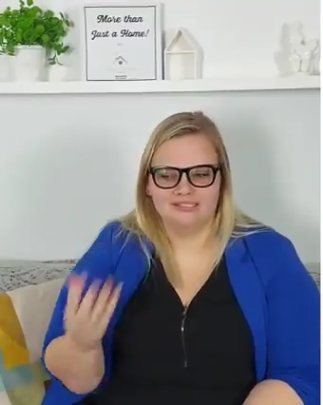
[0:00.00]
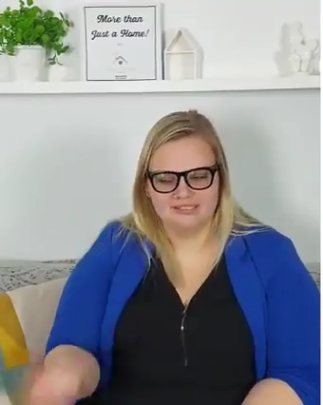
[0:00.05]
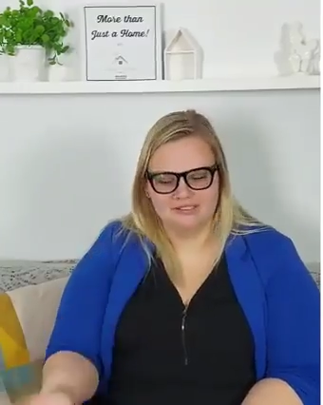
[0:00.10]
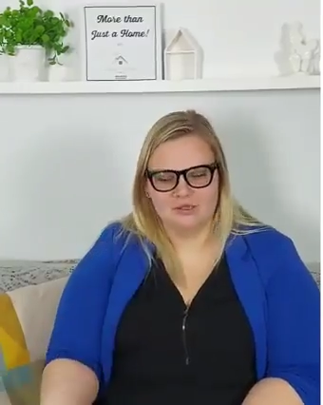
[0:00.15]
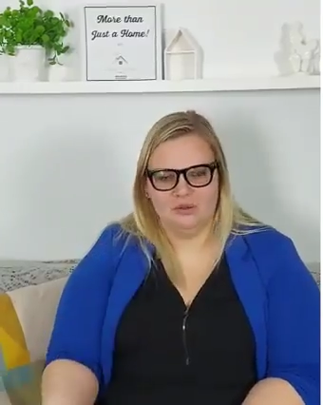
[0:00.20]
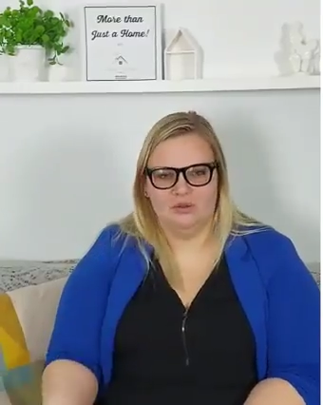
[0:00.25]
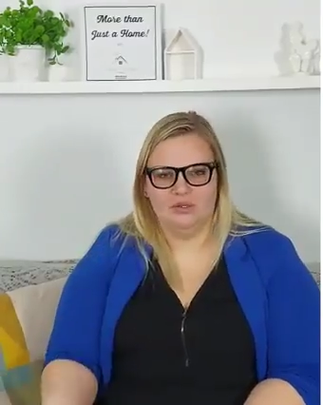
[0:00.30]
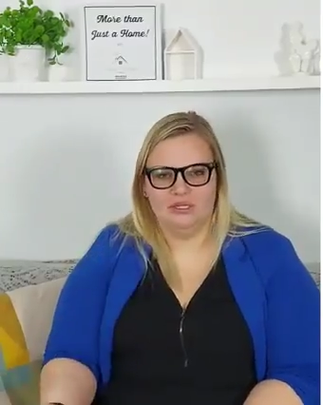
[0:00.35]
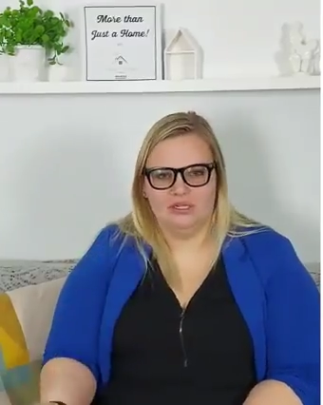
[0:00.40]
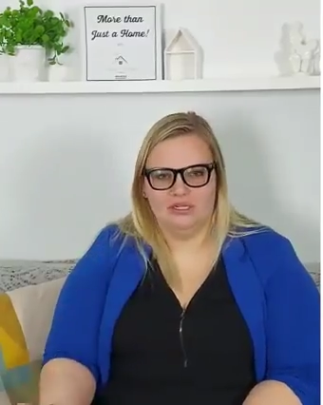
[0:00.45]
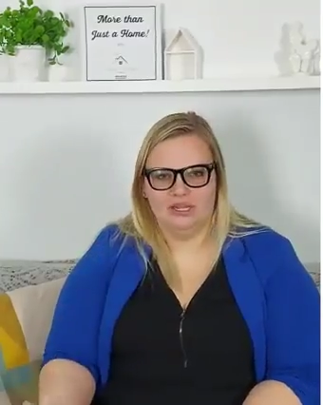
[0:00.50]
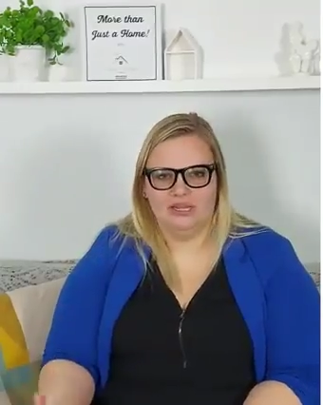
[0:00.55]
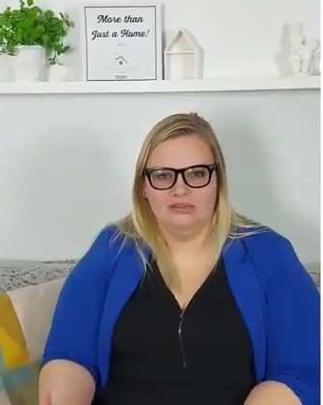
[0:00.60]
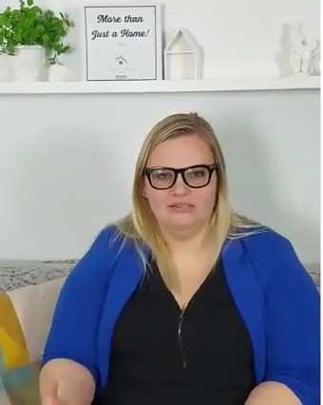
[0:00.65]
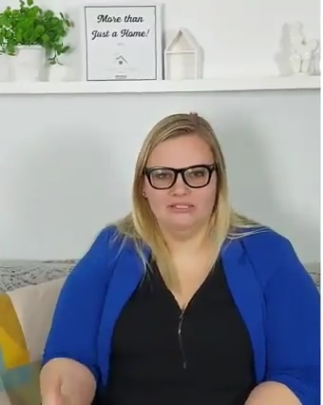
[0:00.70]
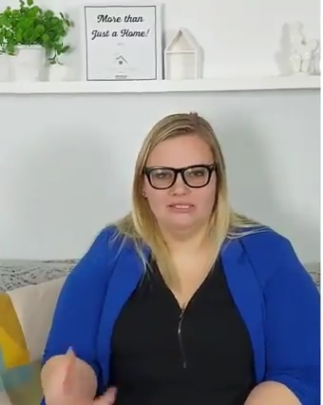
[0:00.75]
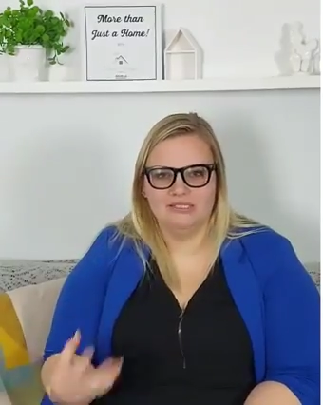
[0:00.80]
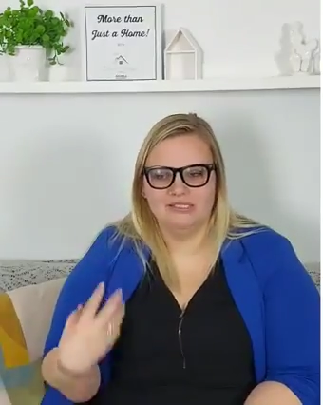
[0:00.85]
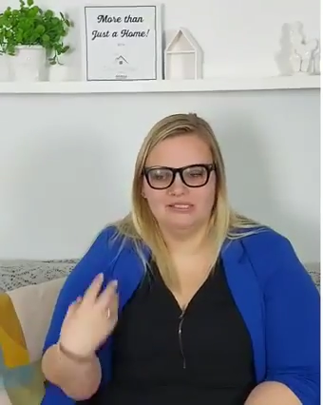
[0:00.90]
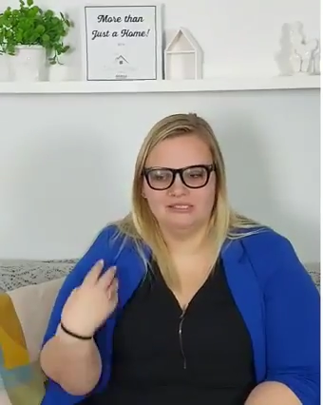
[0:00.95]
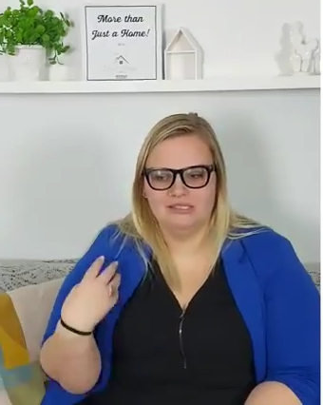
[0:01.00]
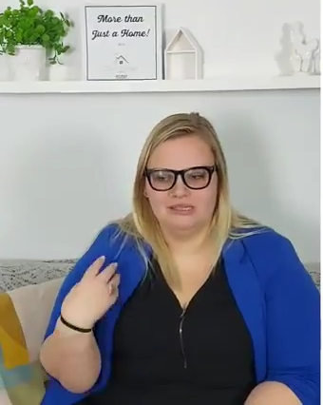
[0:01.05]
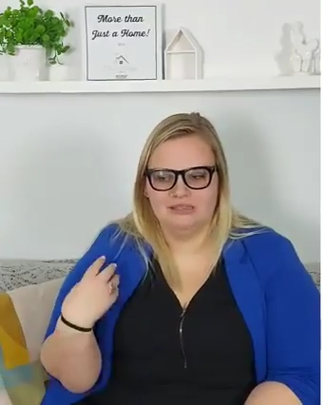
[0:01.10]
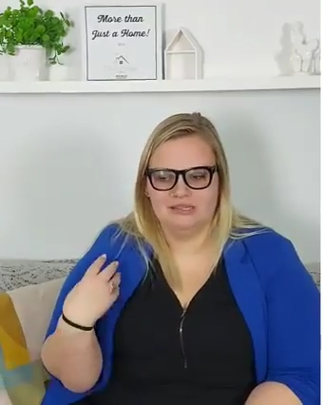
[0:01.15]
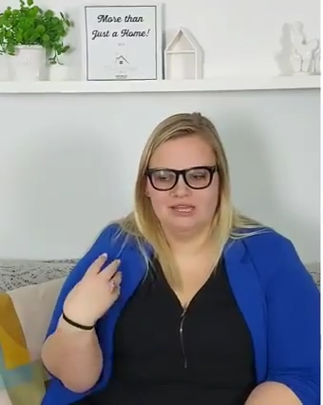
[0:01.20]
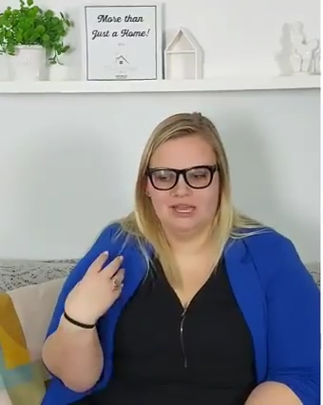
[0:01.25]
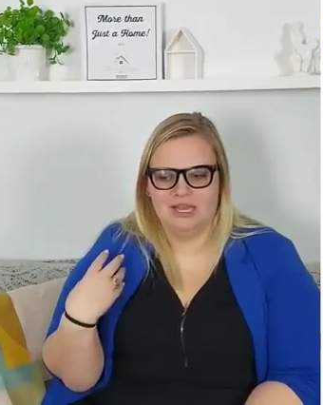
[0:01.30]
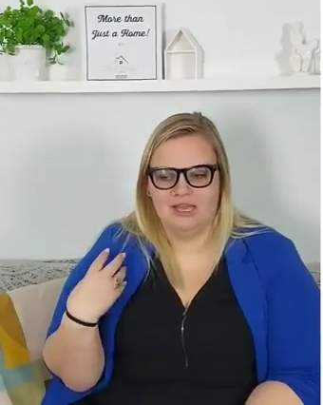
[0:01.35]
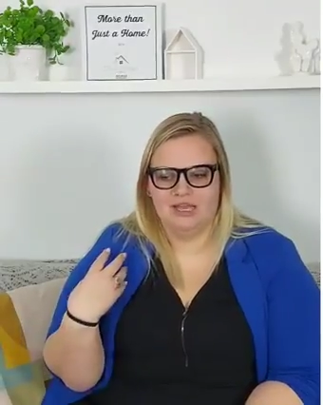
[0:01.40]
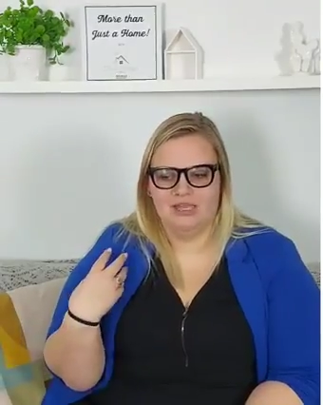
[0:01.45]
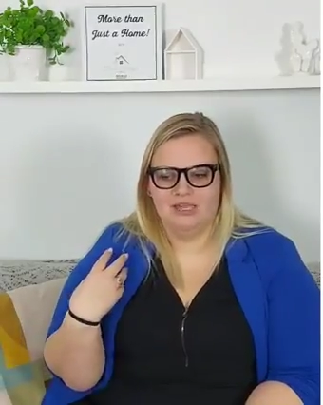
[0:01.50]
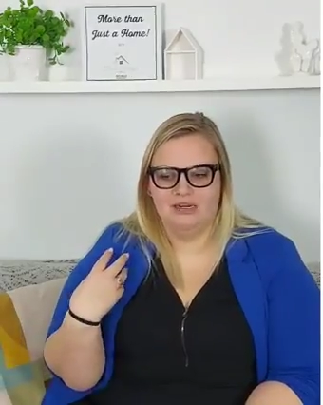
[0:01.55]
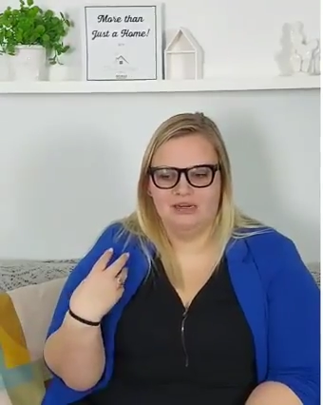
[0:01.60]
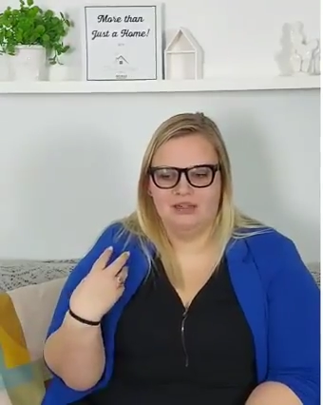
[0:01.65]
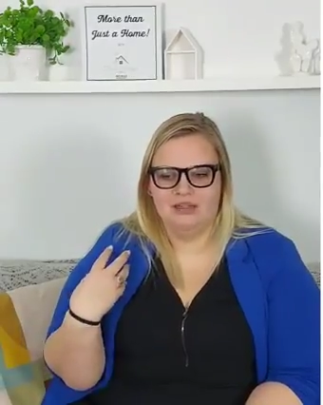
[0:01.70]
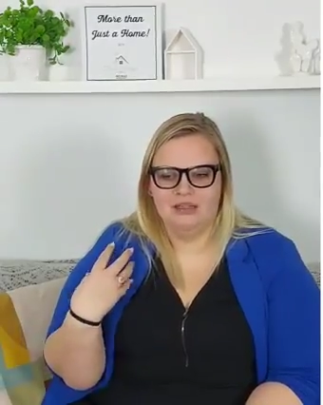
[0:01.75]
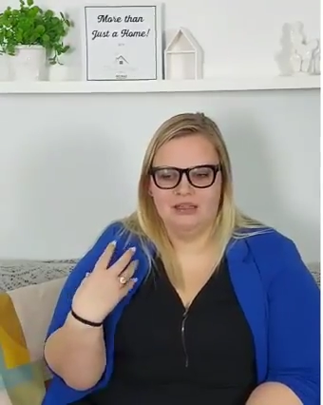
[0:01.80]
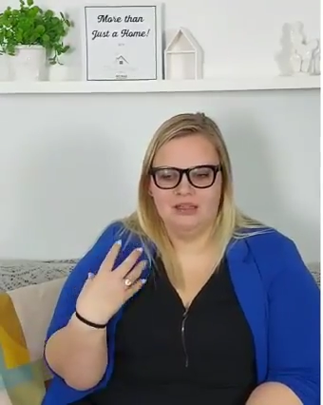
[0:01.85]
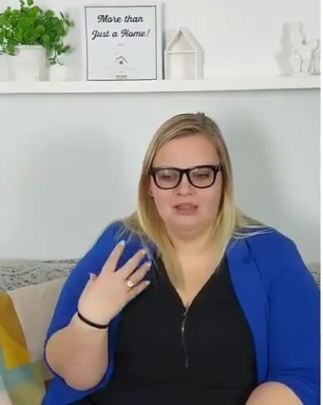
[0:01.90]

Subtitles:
so little houses that